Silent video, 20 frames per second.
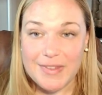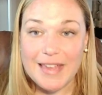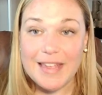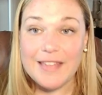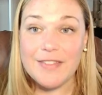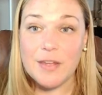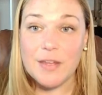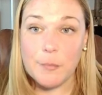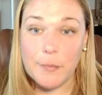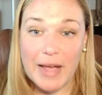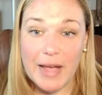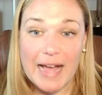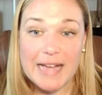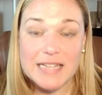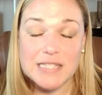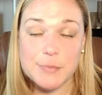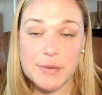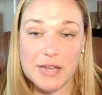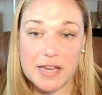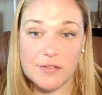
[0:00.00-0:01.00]
And then
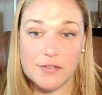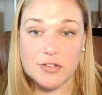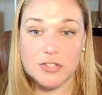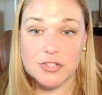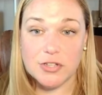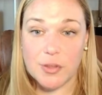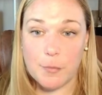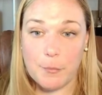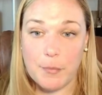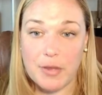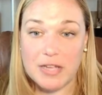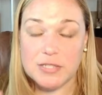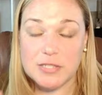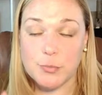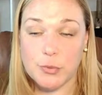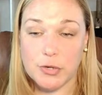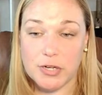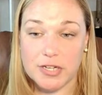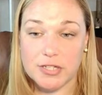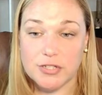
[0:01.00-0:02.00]
past behaviors are the
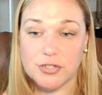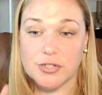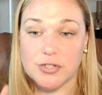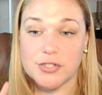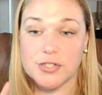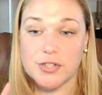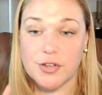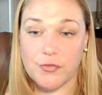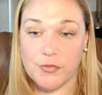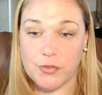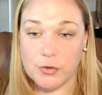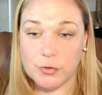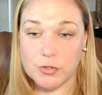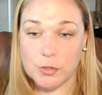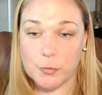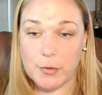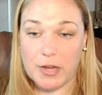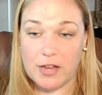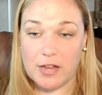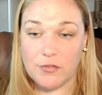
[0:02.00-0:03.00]
best predictors of
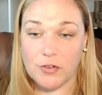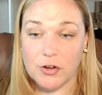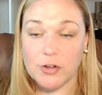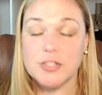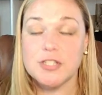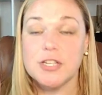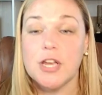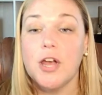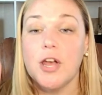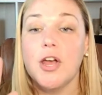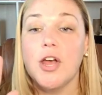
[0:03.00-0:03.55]
future behaviors.